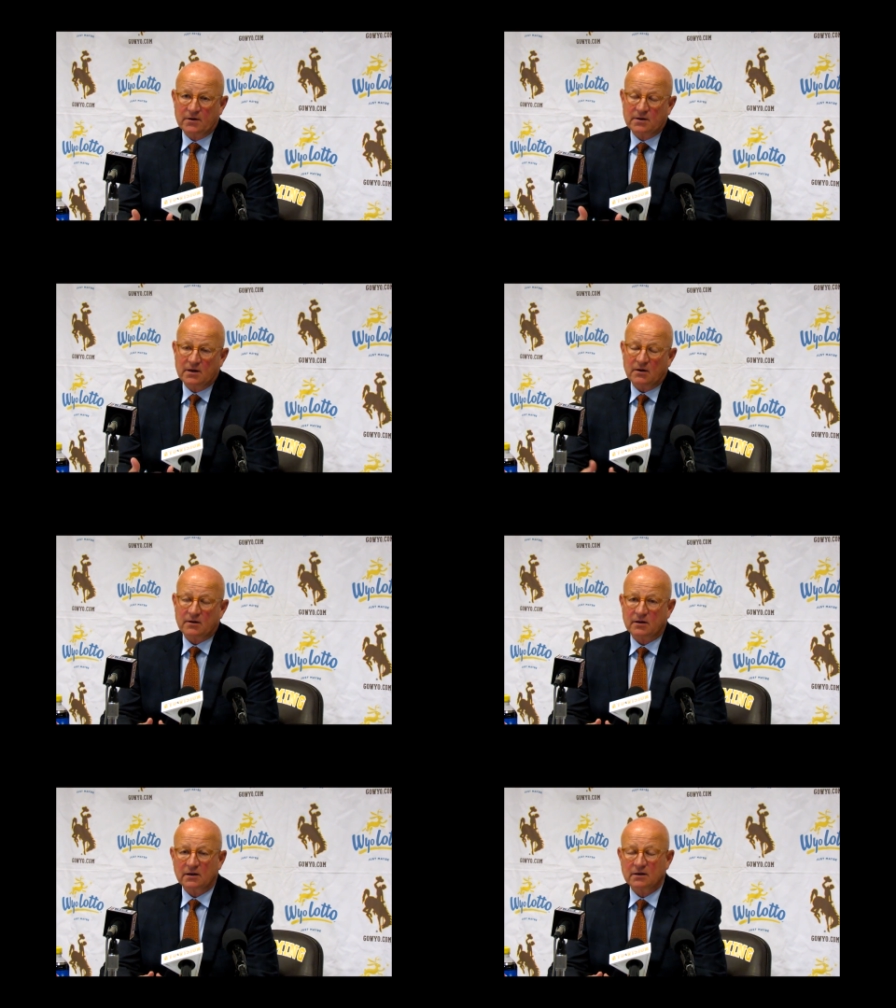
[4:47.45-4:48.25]
The other
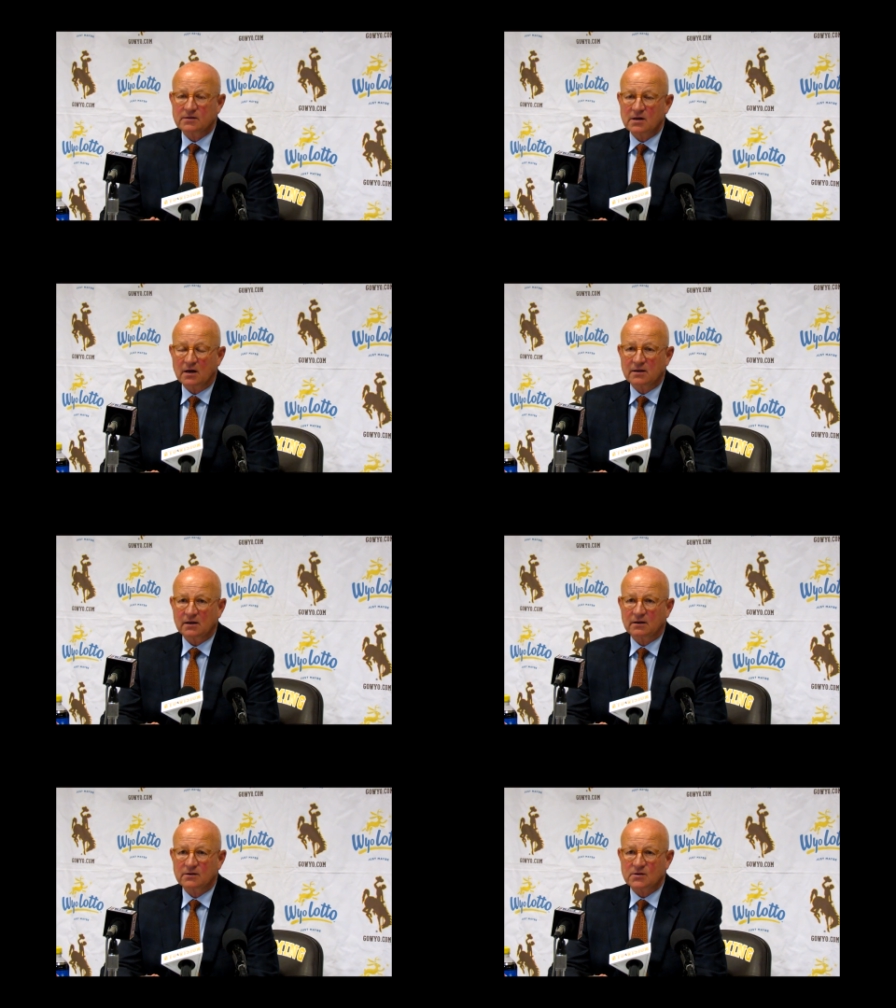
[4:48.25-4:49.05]
thing is I
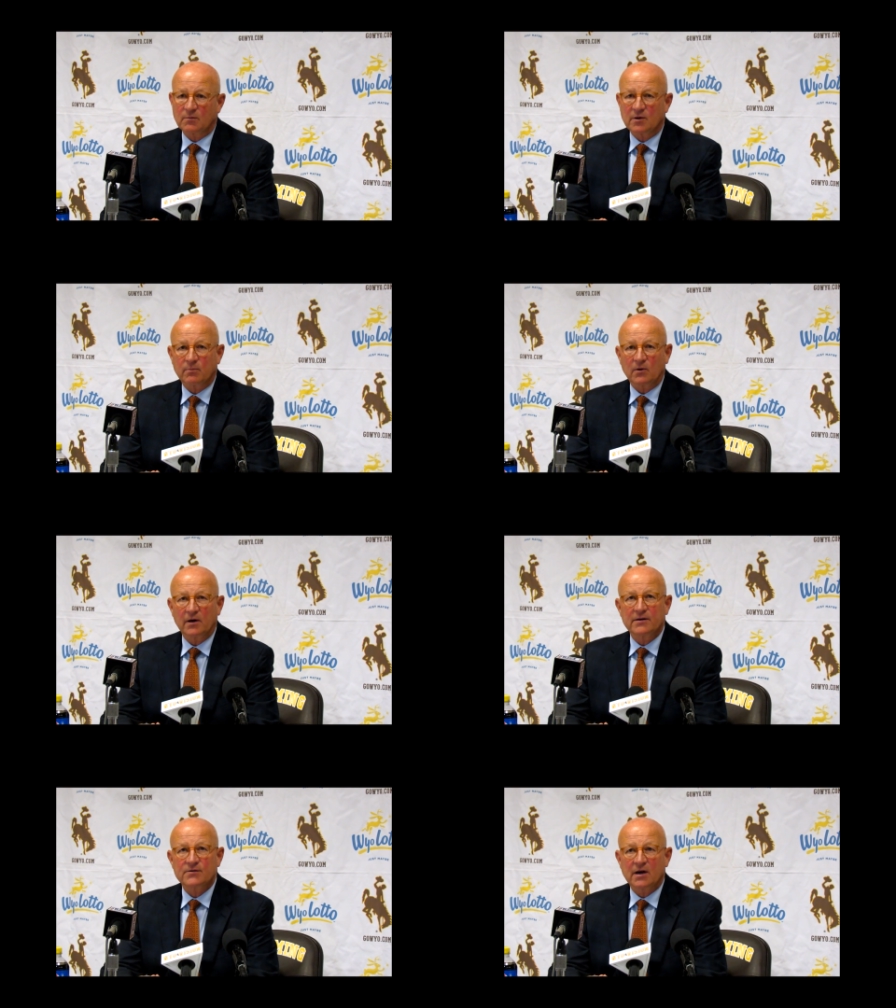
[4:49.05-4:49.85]
think some of the
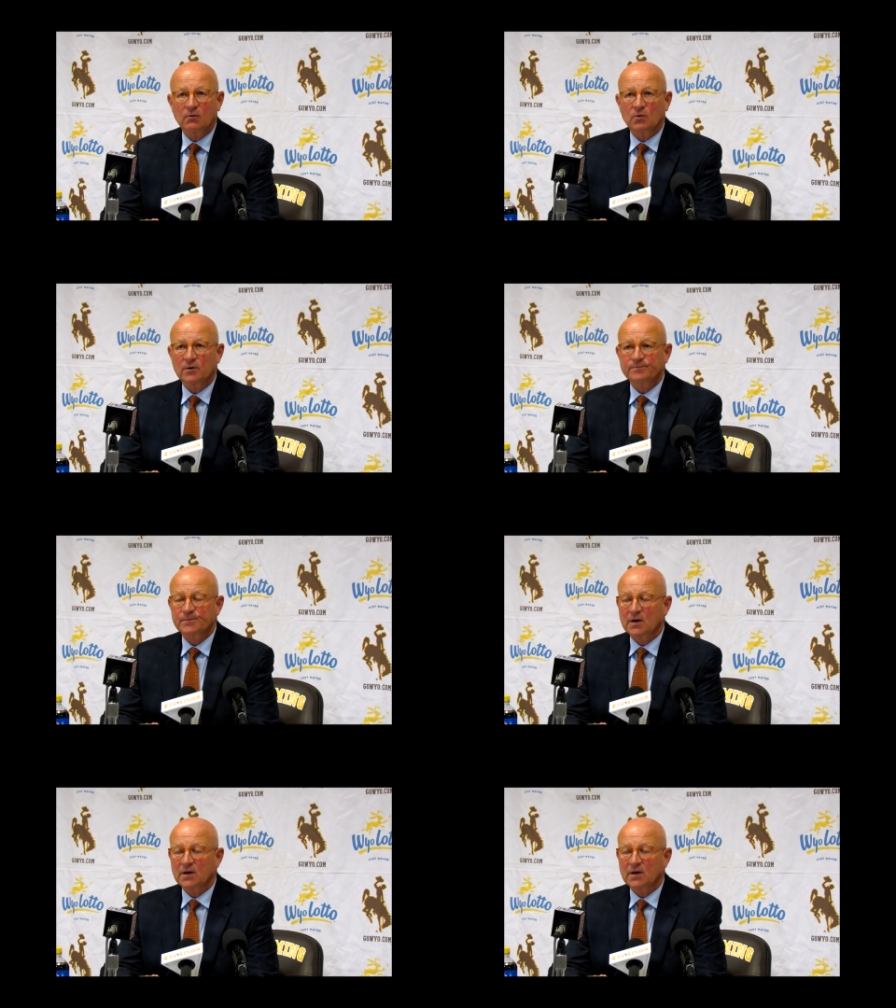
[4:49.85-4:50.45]
plays that were